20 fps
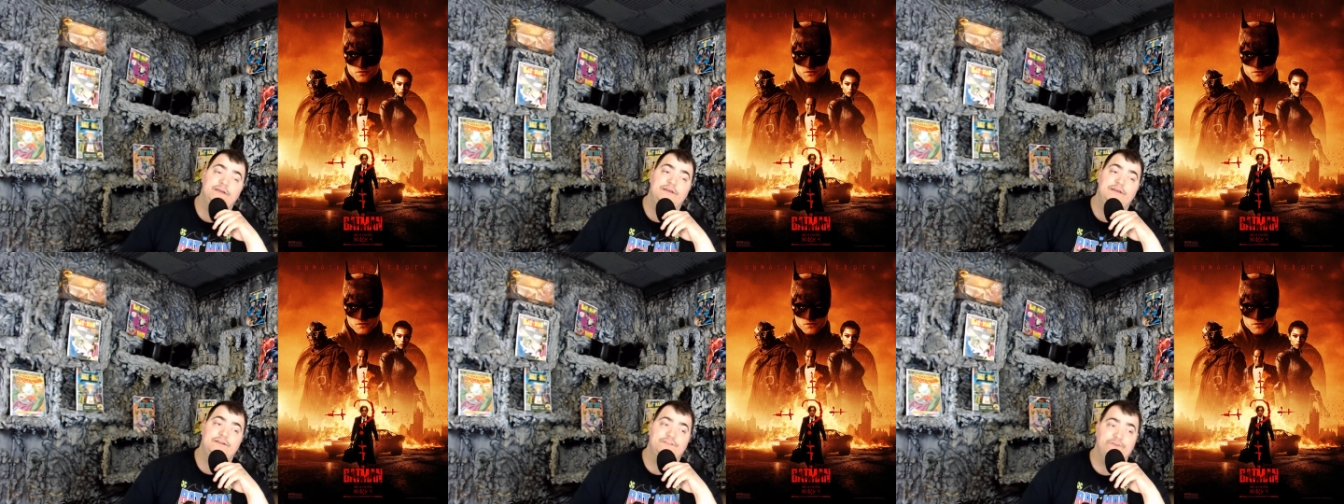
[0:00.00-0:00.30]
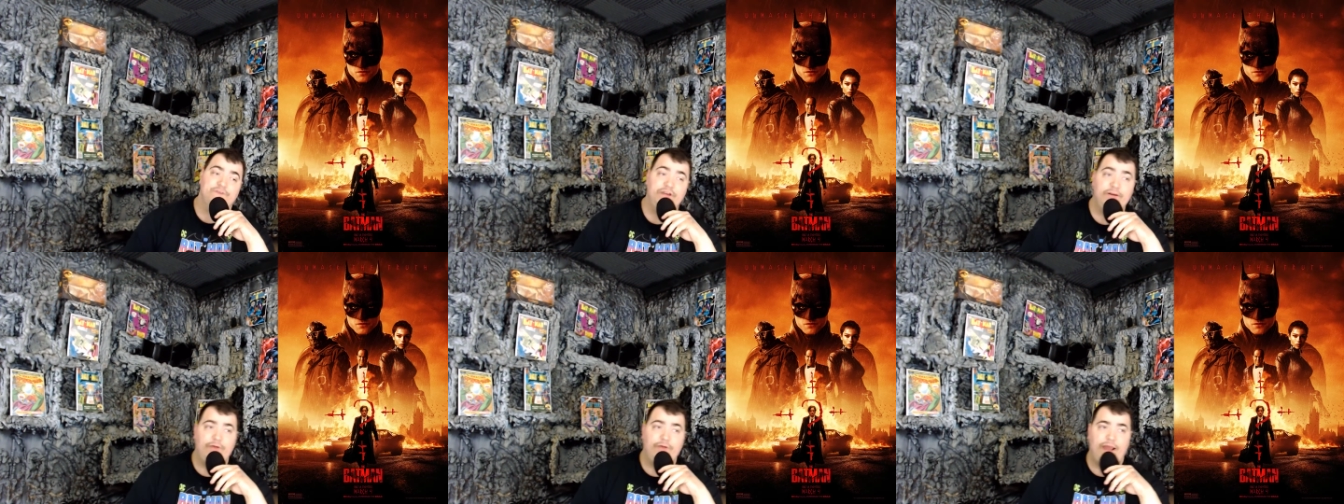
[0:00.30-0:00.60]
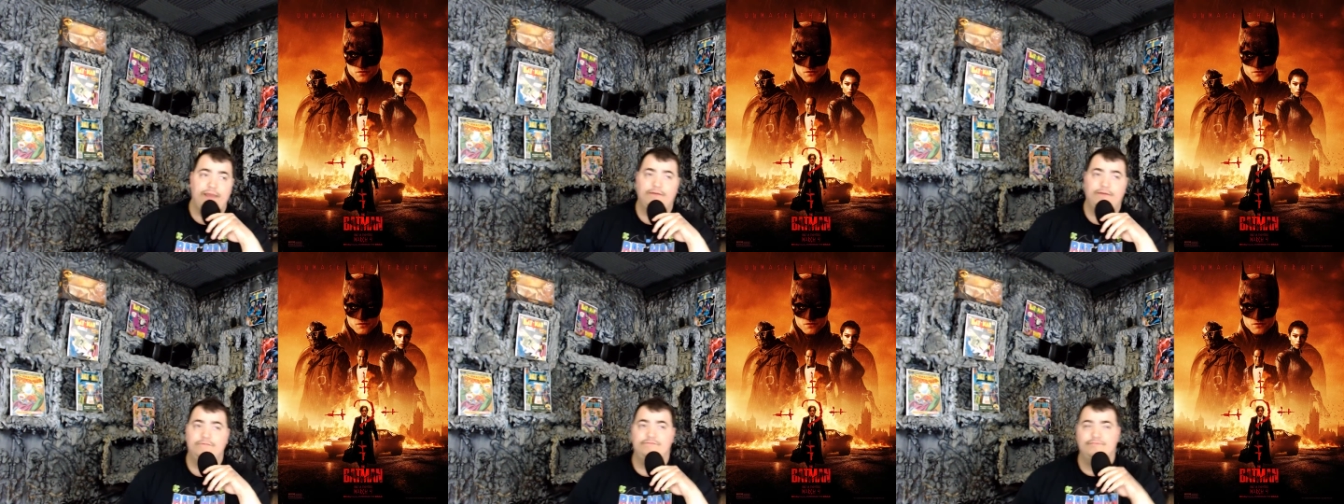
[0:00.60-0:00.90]
So
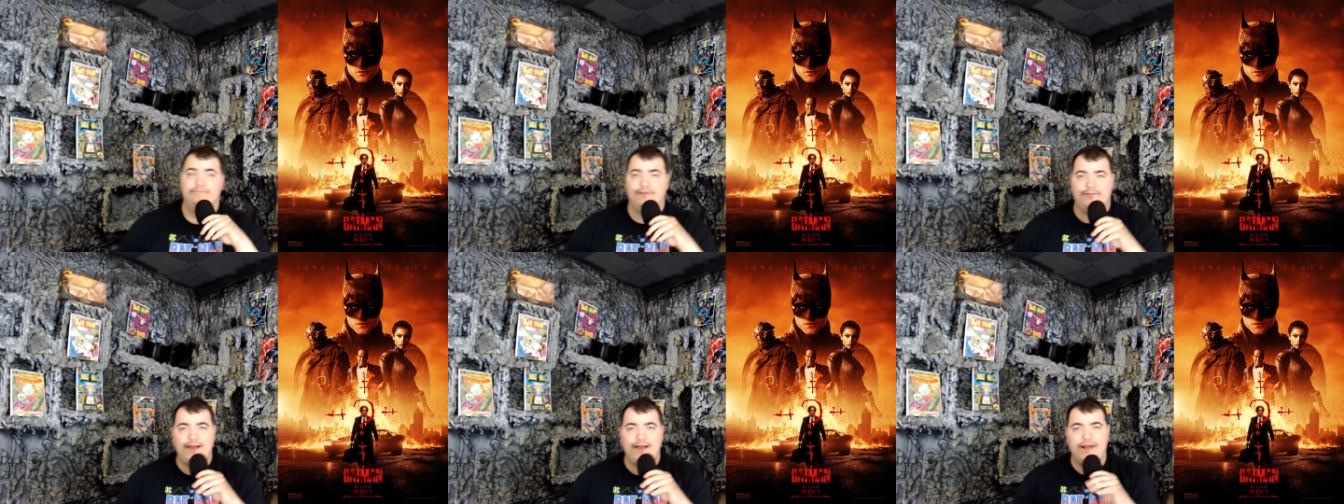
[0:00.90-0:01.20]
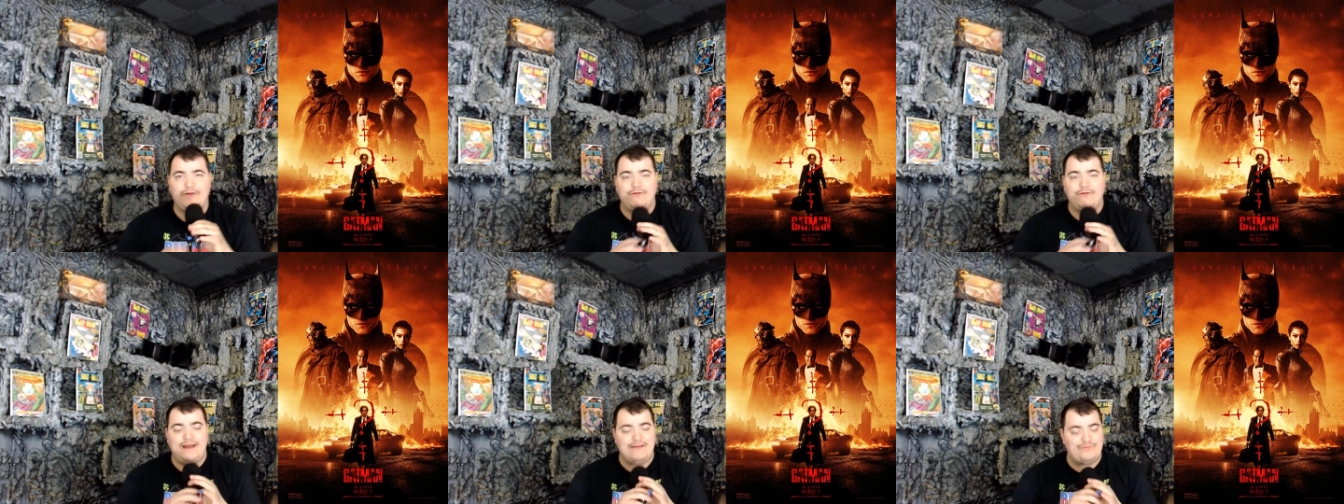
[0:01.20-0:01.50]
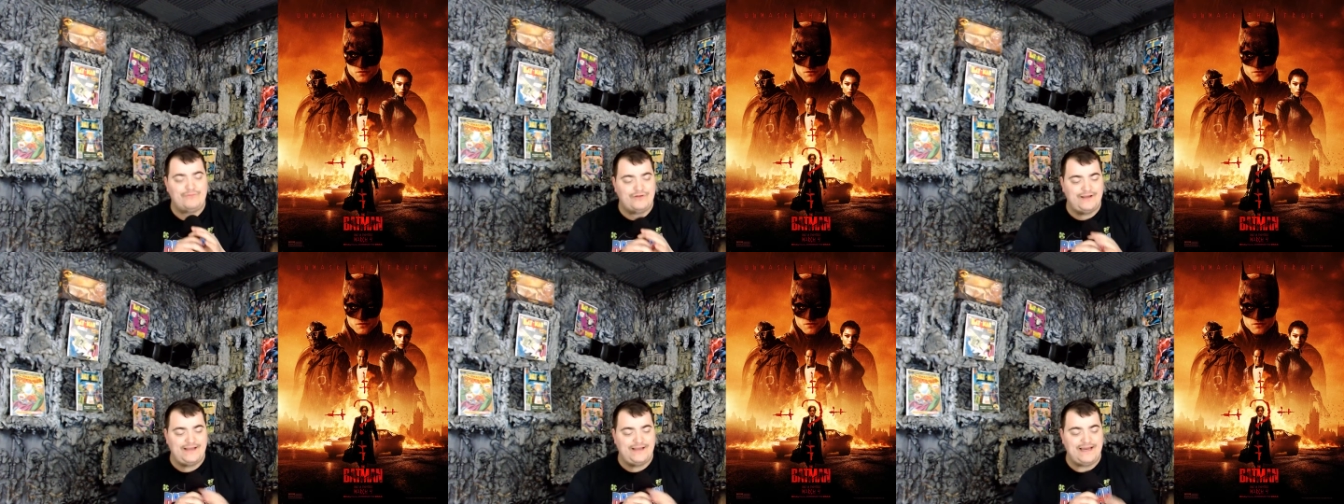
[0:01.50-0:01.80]
anyway, kind of
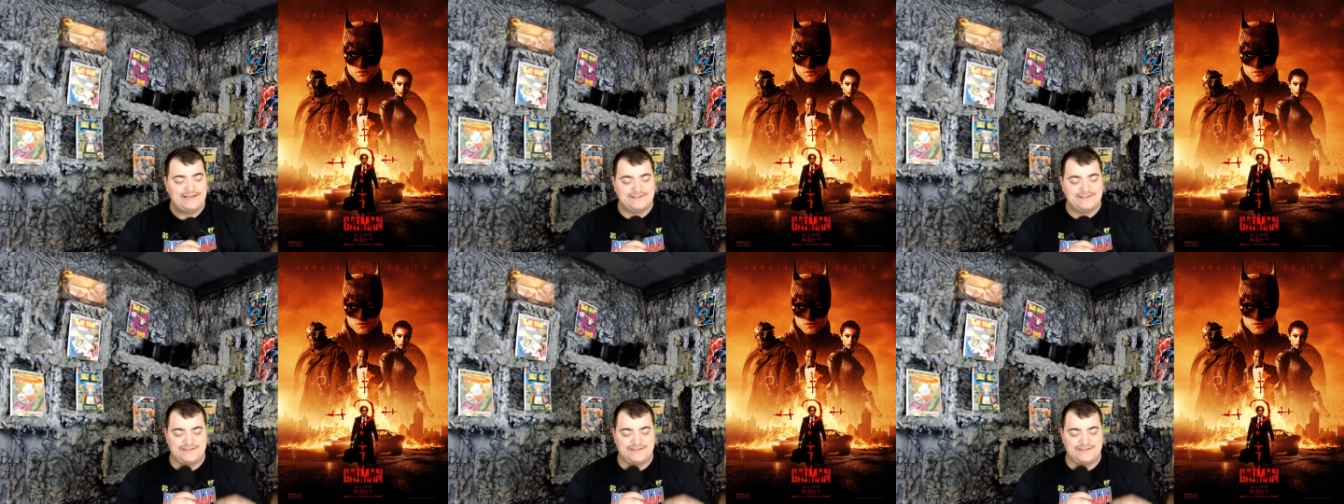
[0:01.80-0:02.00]
rambling, guys.